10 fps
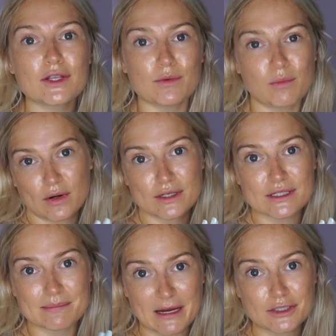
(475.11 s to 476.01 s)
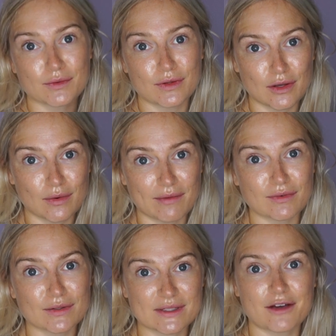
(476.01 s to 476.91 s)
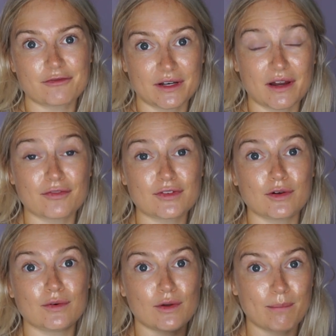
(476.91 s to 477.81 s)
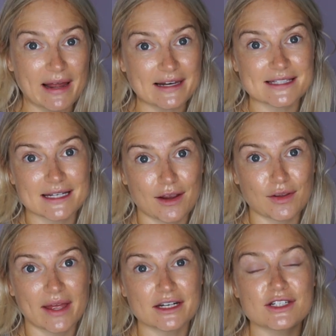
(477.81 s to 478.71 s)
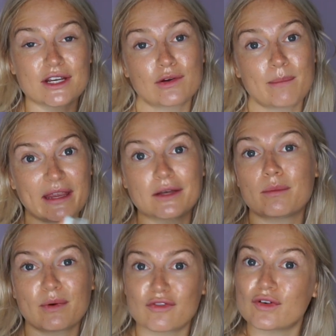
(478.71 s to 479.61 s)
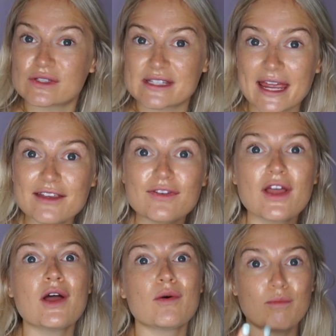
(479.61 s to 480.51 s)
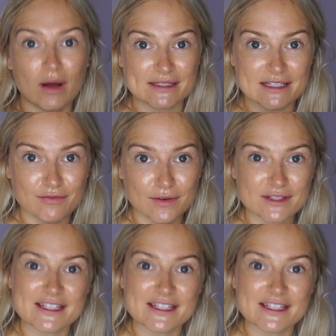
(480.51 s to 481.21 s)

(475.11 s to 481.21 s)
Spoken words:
You want to just make sure that you're giving yourself enough fuel, you're balancing out your energy, and you're making your body feel safe. Once it feels